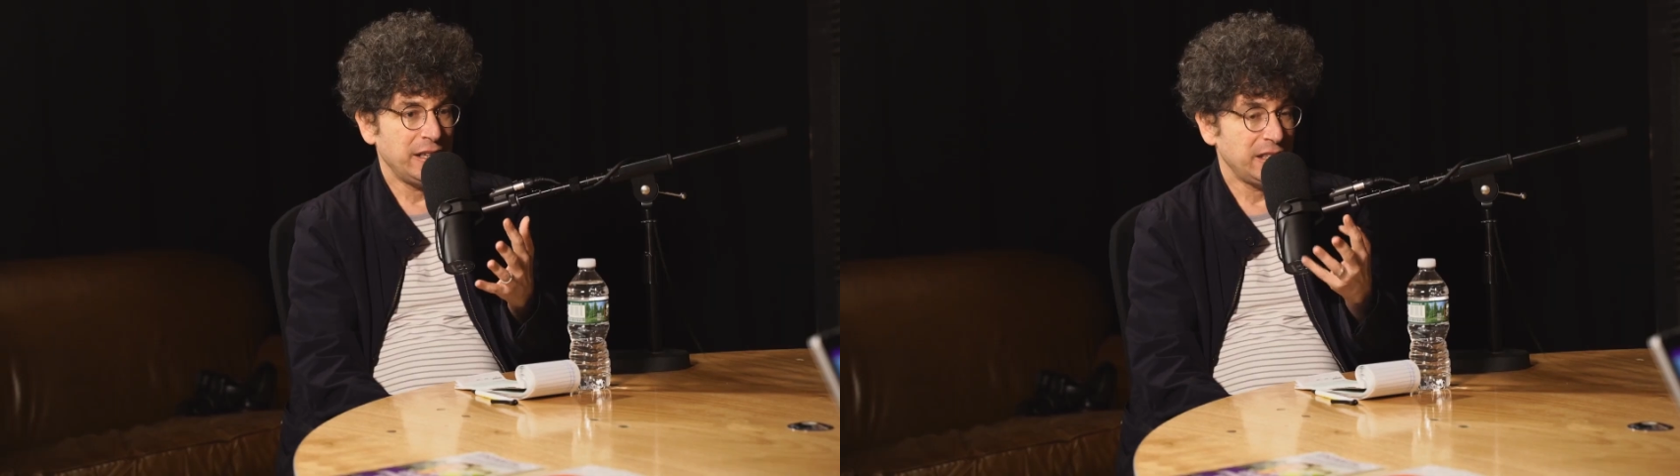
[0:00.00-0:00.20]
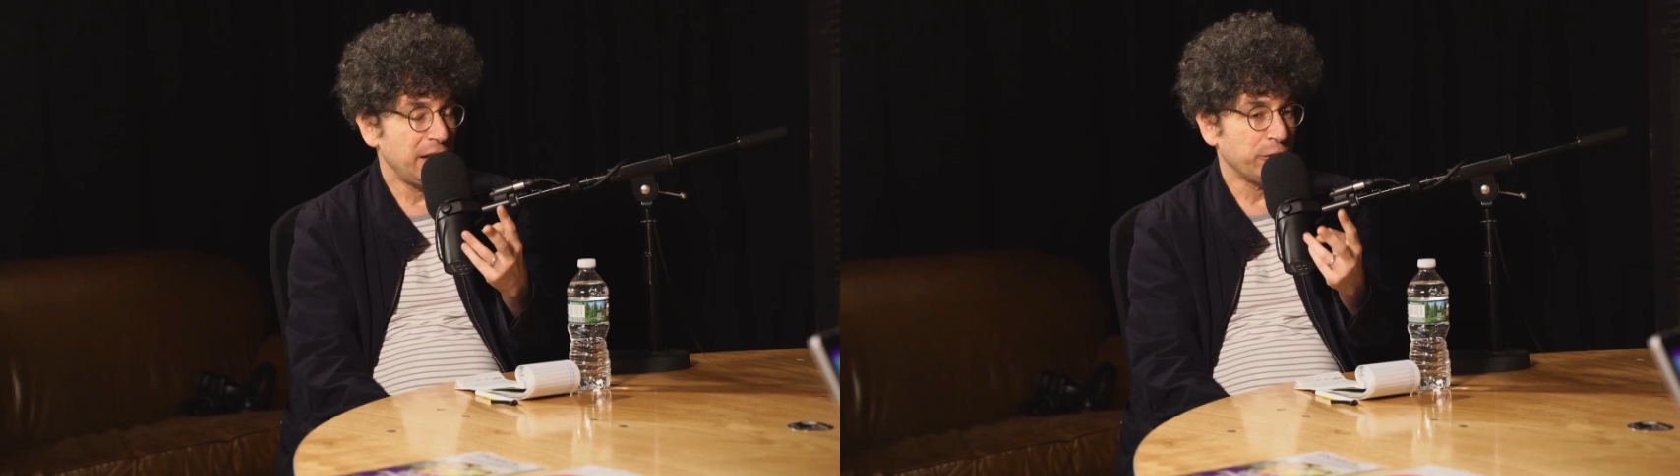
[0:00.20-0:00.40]
I
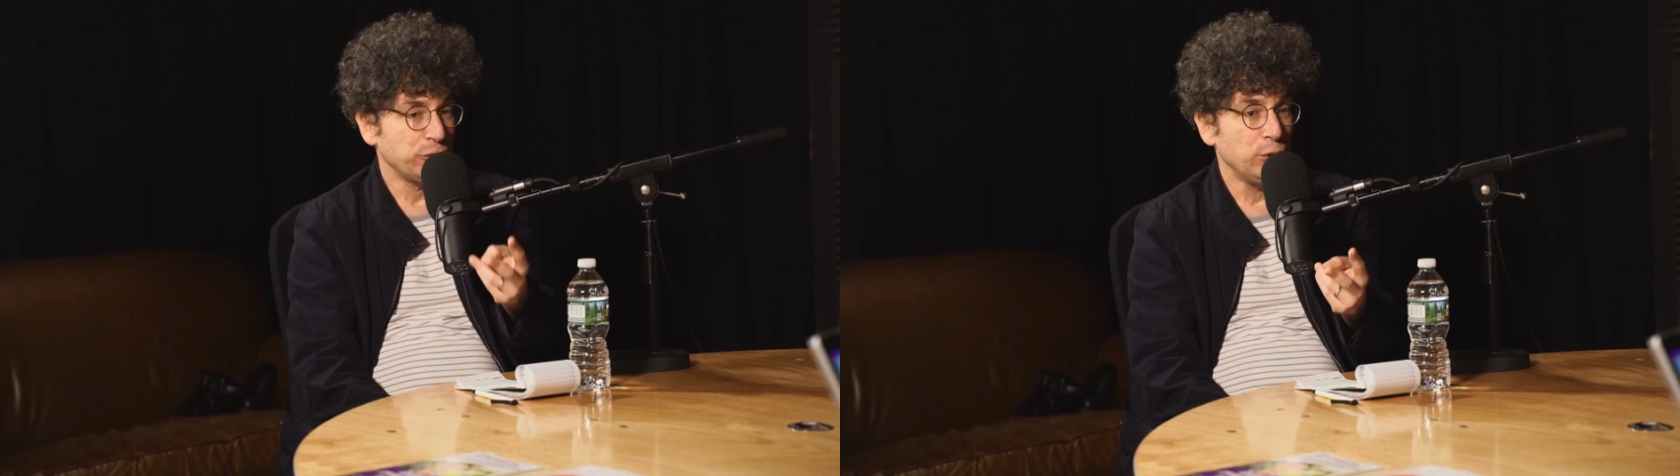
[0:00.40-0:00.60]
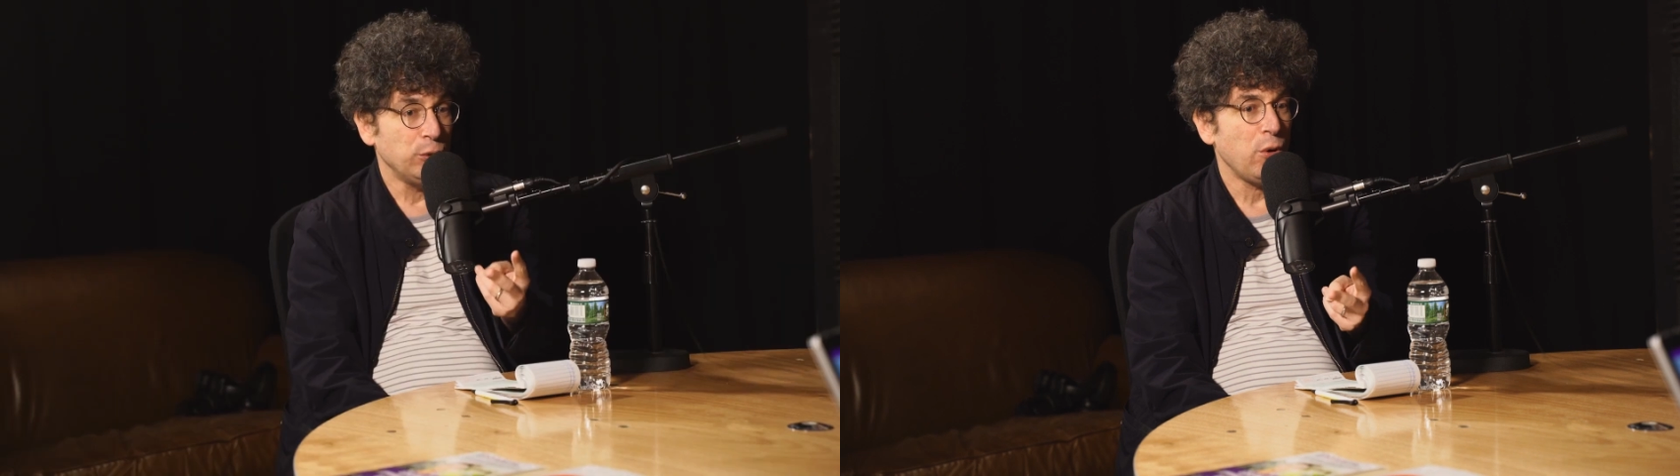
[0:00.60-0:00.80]
stayed for
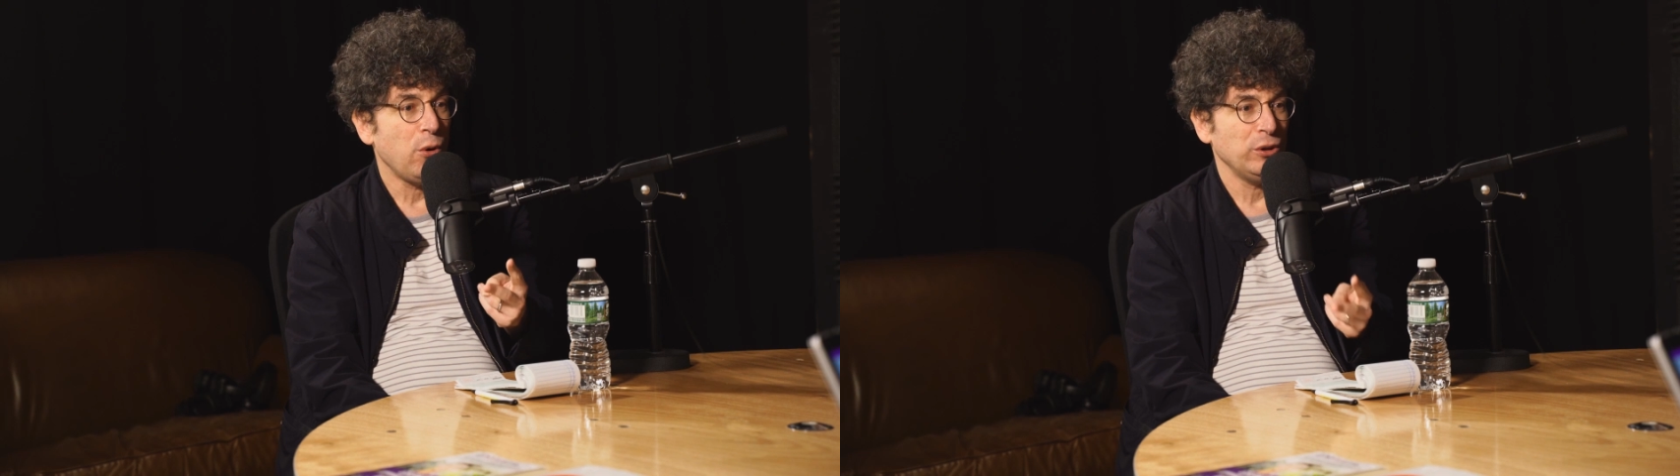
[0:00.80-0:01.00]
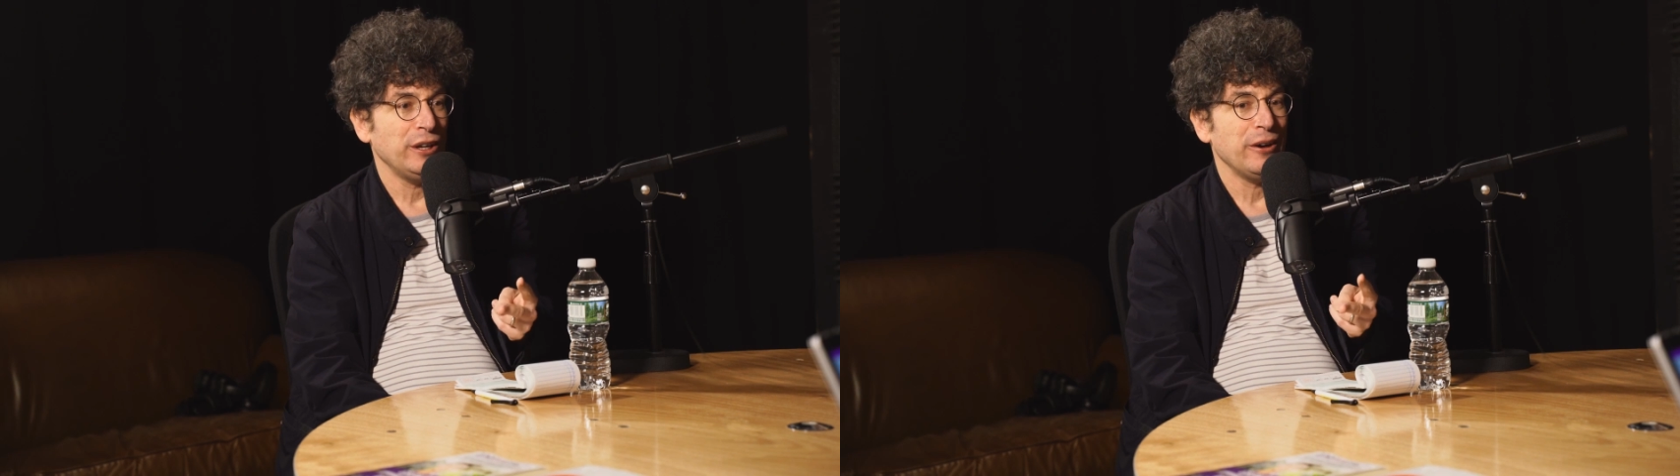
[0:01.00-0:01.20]
2
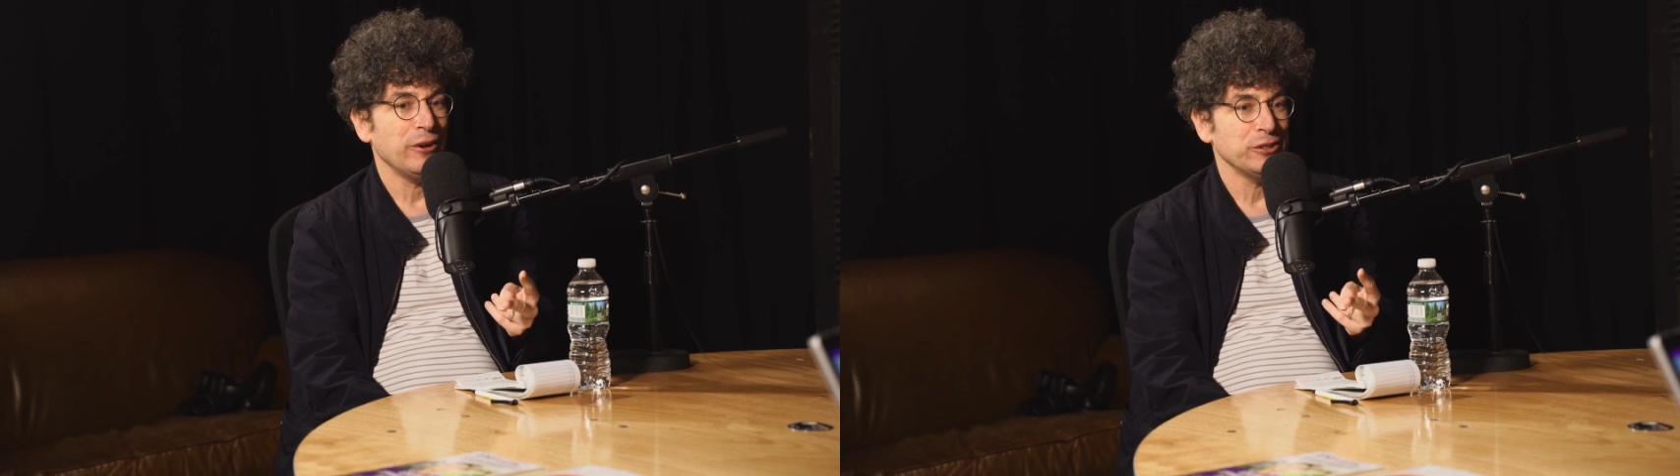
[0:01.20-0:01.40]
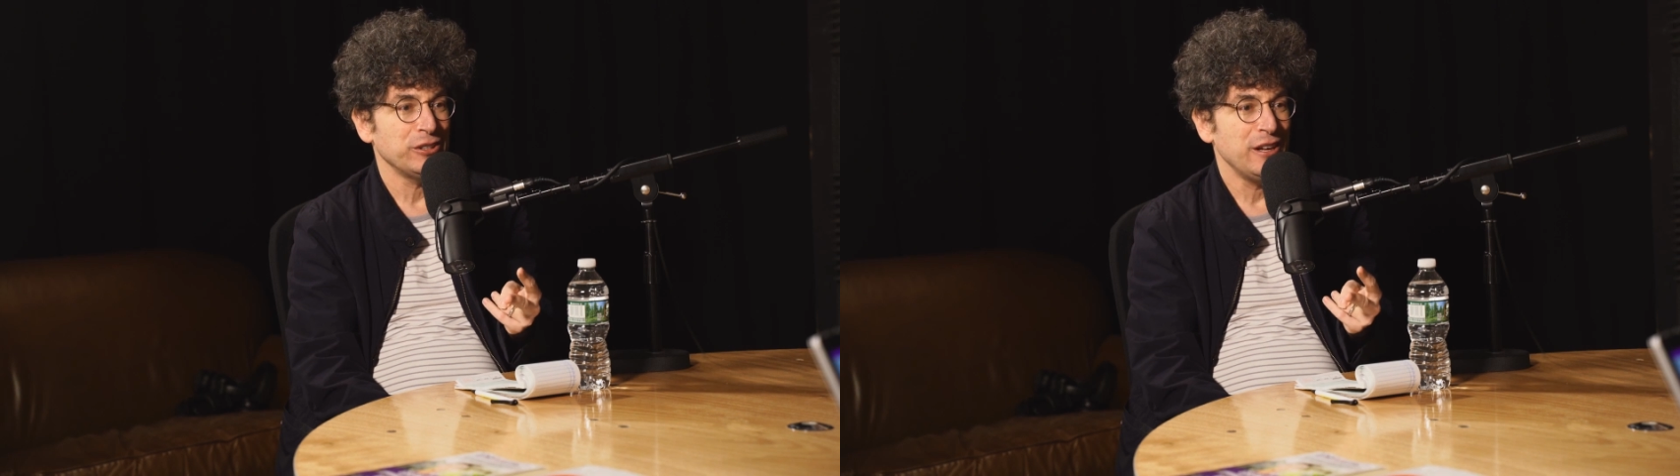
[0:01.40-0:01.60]
whole
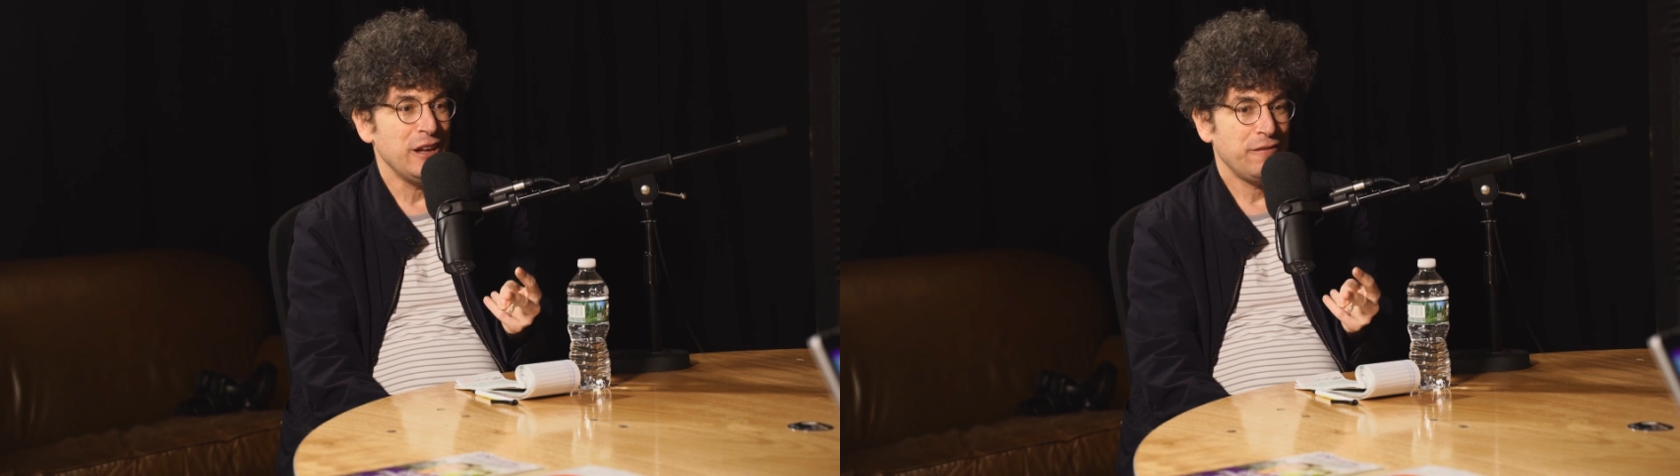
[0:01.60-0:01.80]
years,